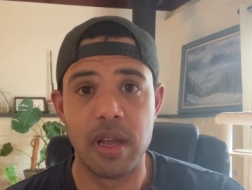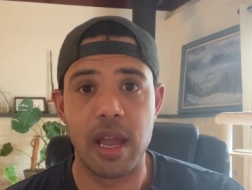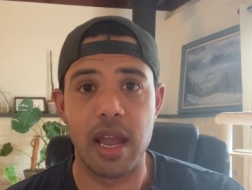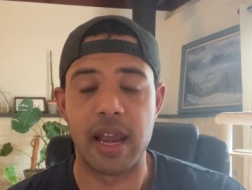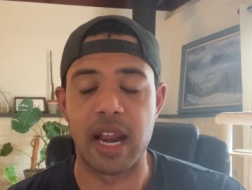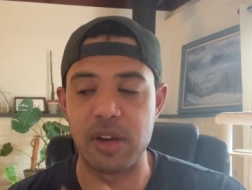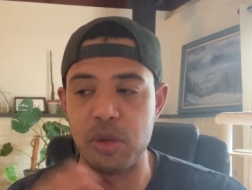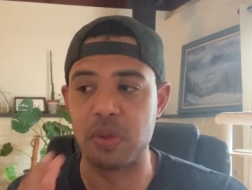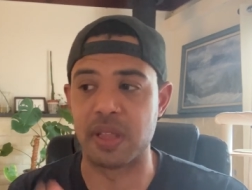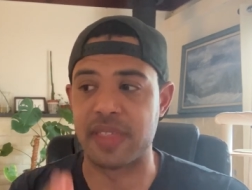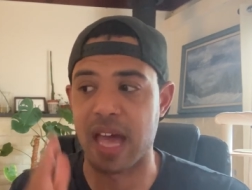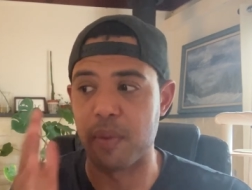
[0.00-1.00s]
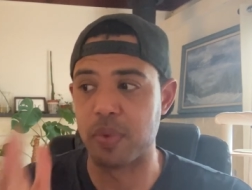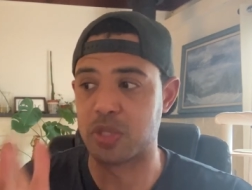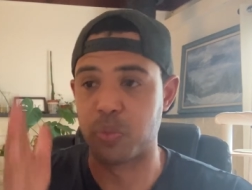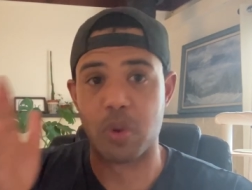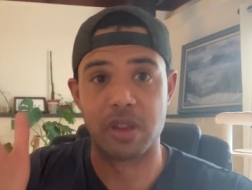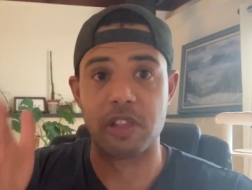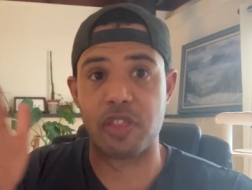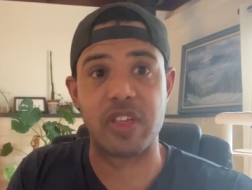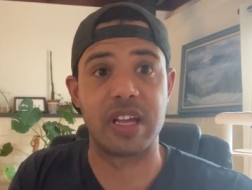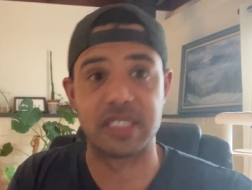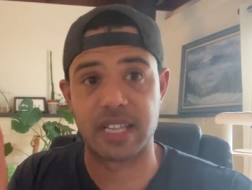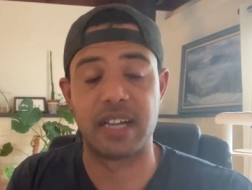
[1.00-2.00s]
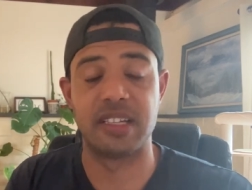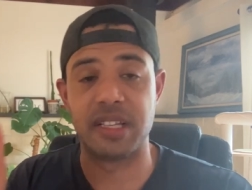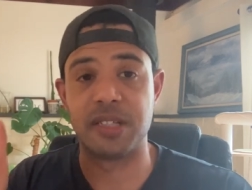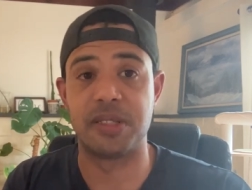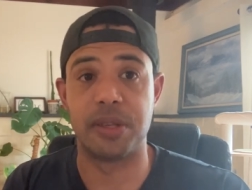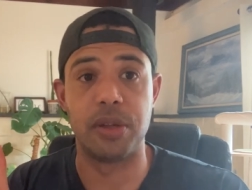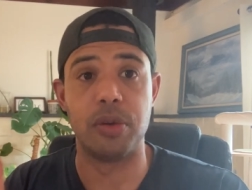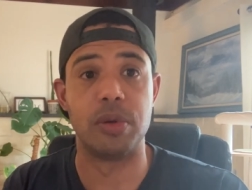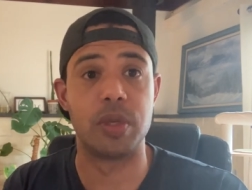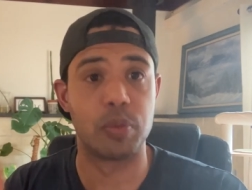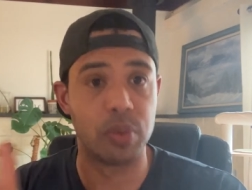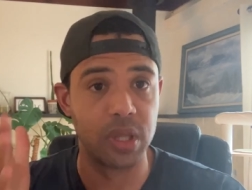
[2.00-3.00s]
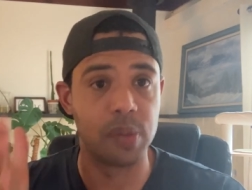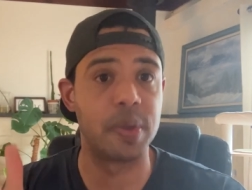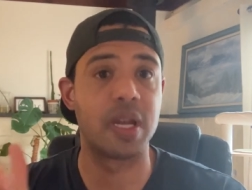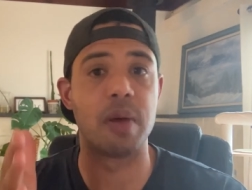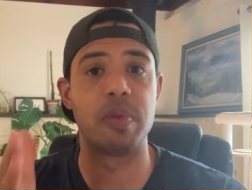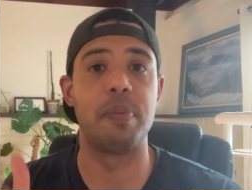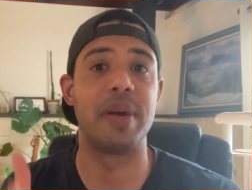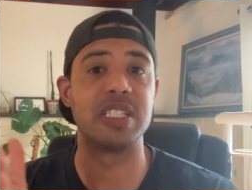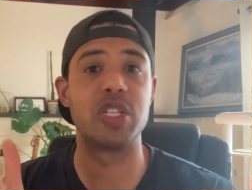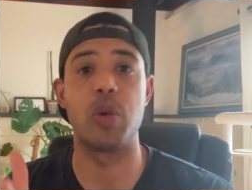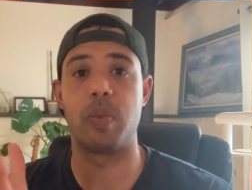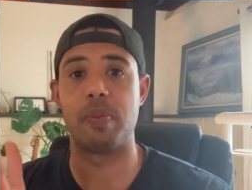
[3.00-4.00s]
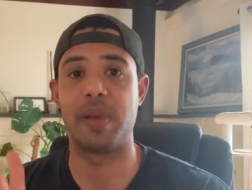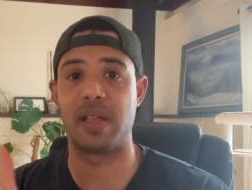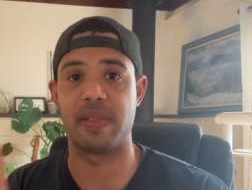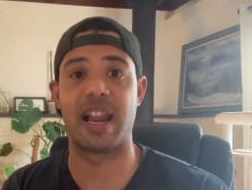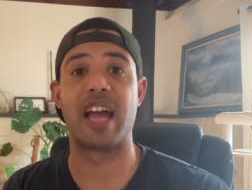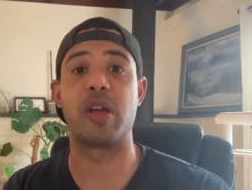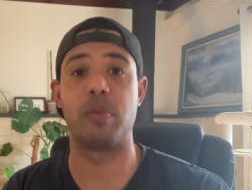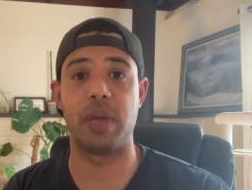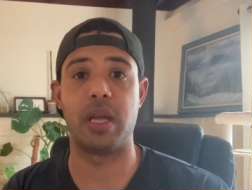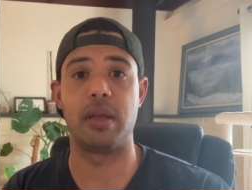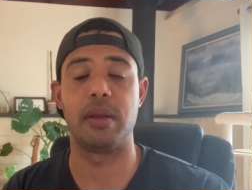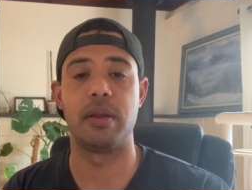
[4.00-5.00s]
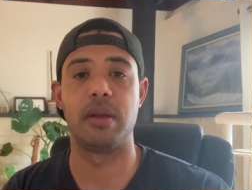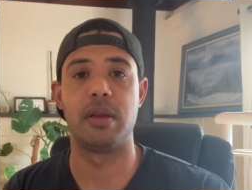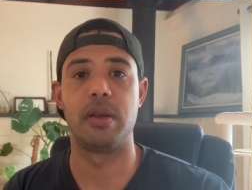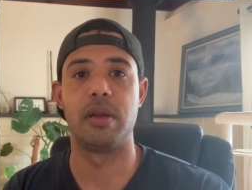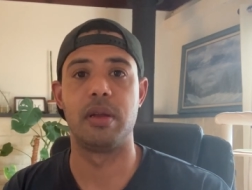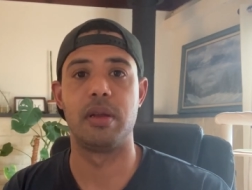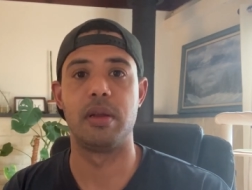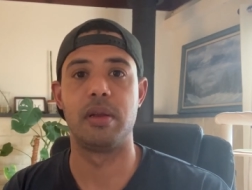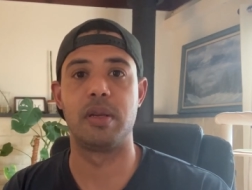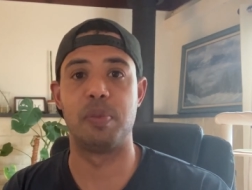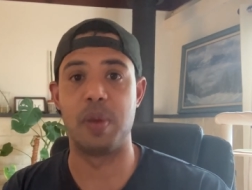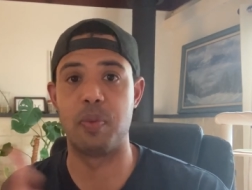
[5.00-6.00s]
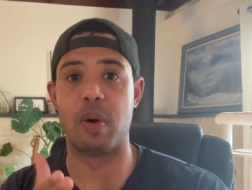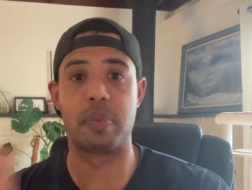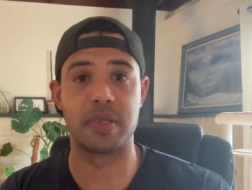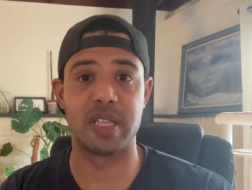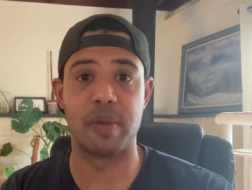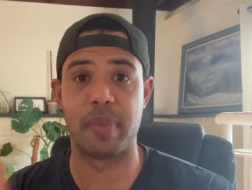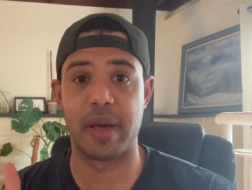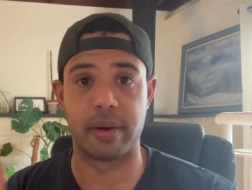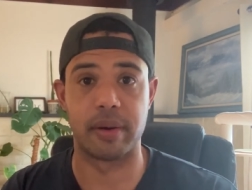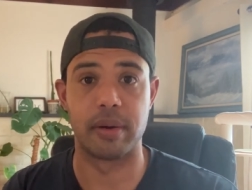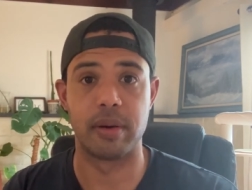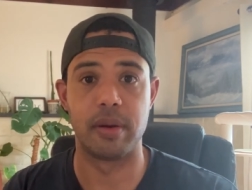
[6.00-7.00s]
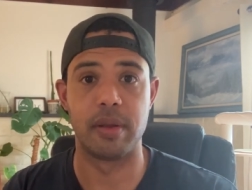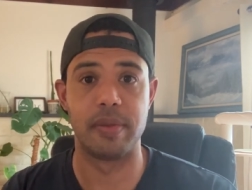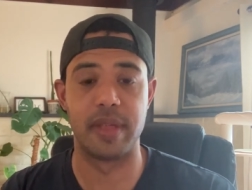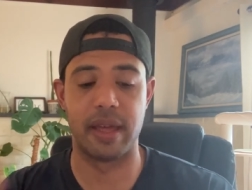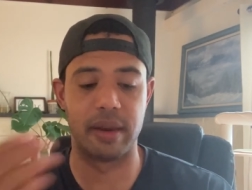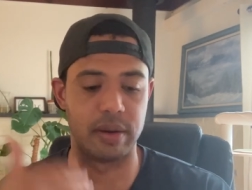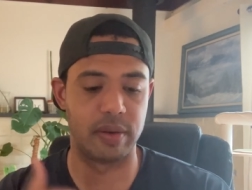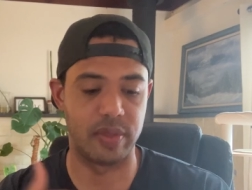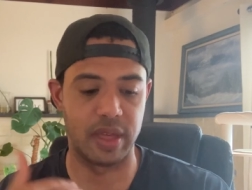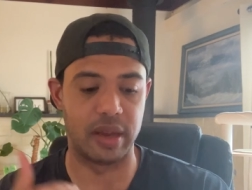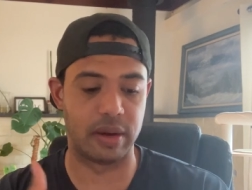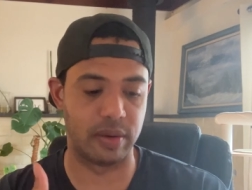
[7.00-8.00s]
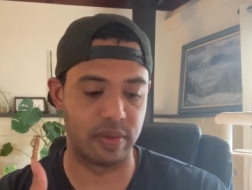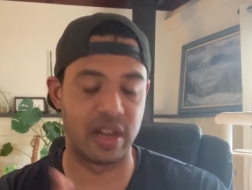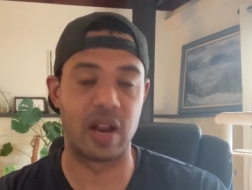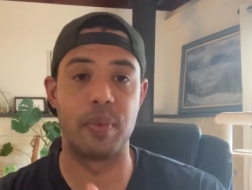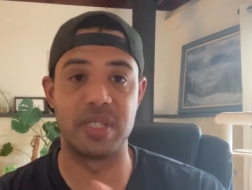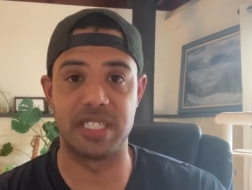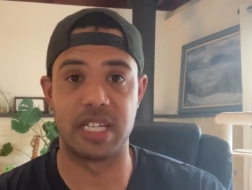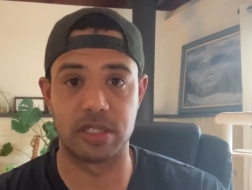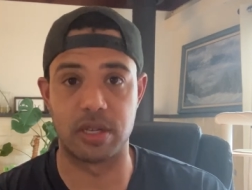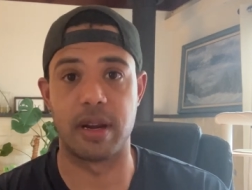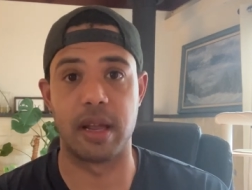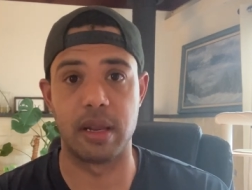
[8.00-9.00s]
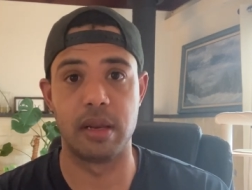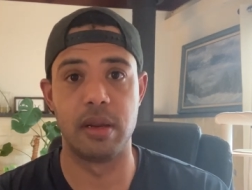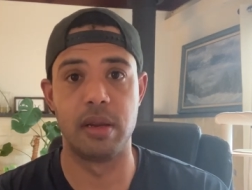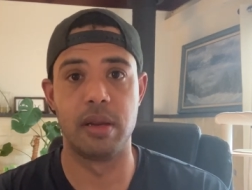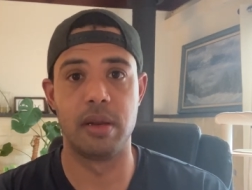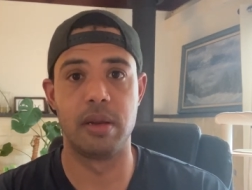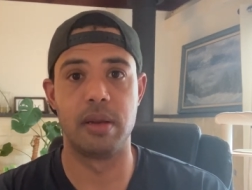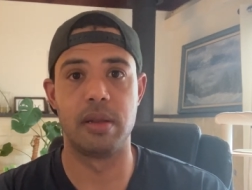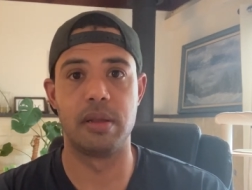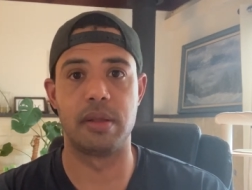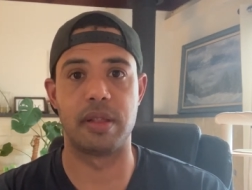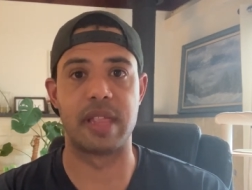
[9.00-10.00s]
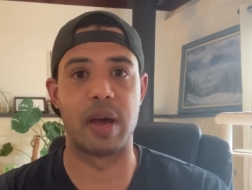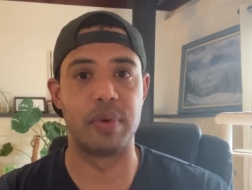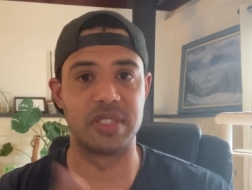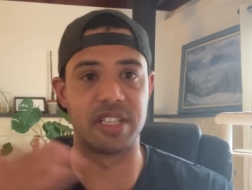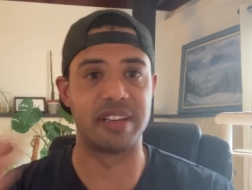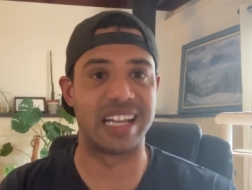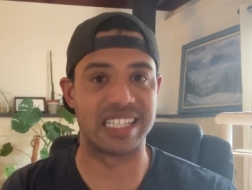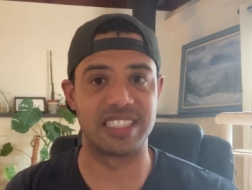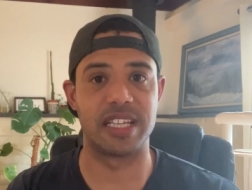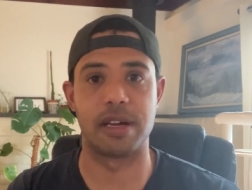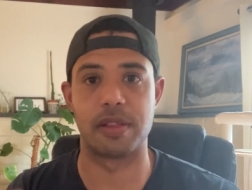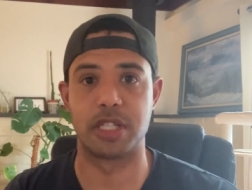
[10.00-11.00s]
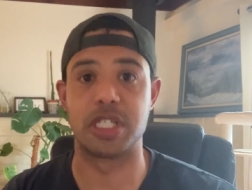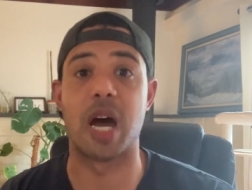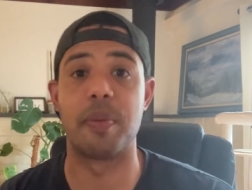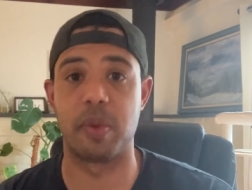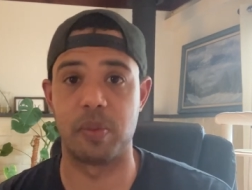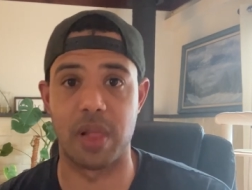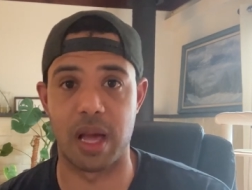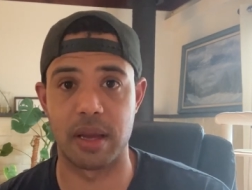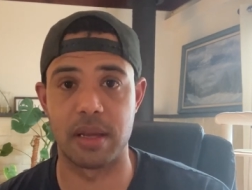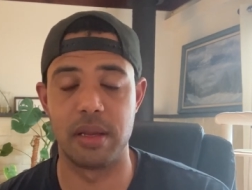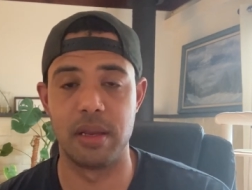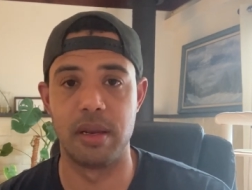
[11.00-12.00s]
And I knew that that was one of the things that I needed to do to really become the best human being that I can be, to be one percent better than, than, than I was yesterday. That that was the next thing on the chopping block.